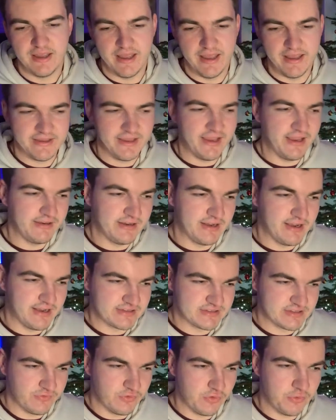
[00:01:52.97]
again,
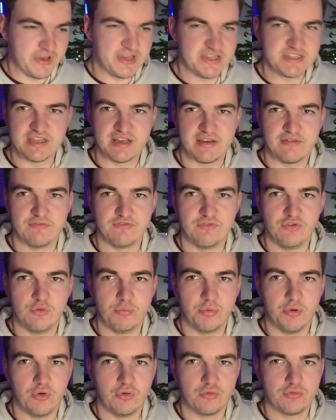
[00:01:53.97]
as I've always said in
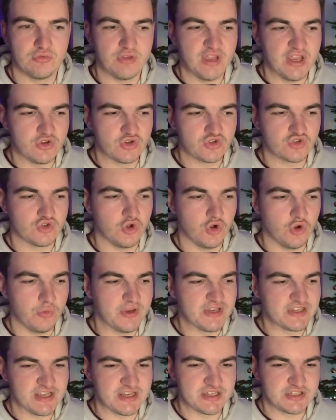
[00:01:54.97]
football, it doesn't
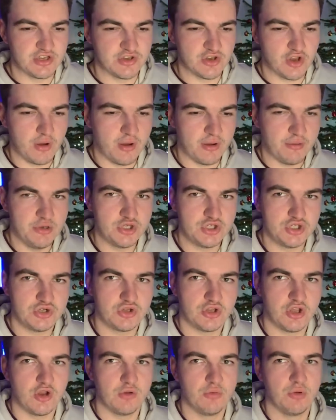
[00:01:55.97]
always necessarily go how it should
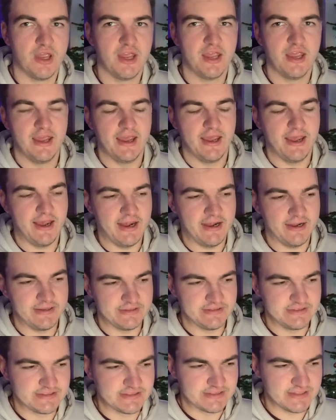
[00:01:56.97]
go.
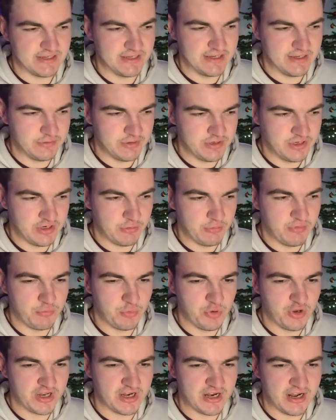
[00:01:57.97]
And, we're
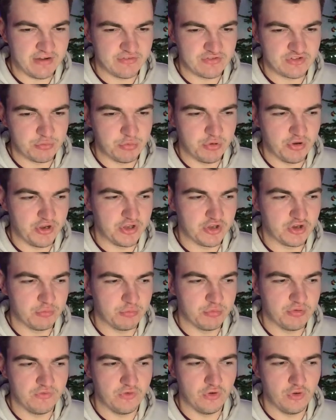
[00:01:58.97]
going to have to put in a good
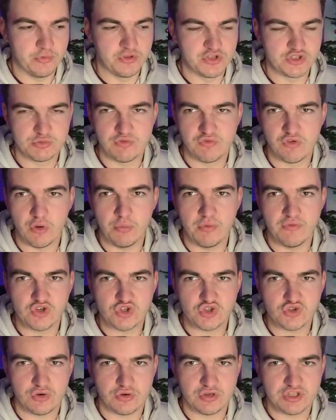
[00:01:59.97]
performance. We've gone with a
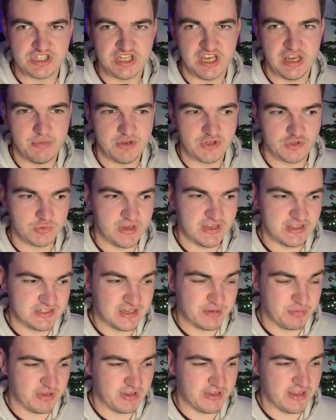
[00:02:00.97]
strong team, as we
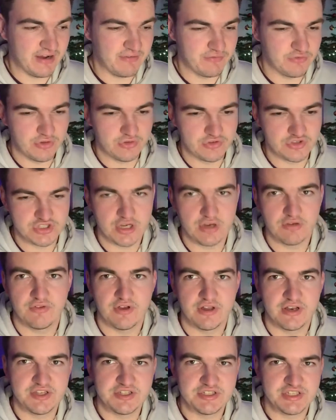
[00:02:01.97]
typically have done so
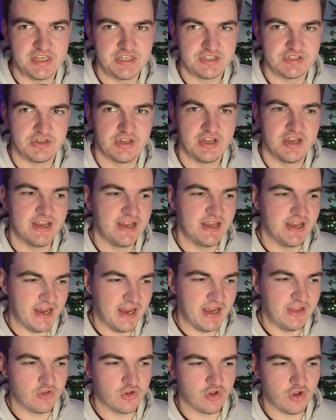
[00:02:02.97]
far this season
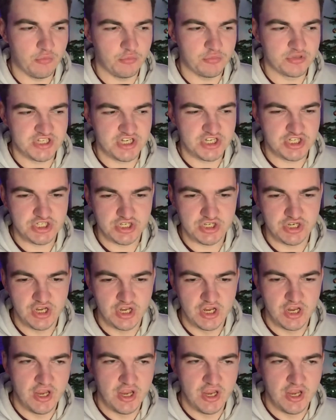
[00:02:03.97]
in the competition.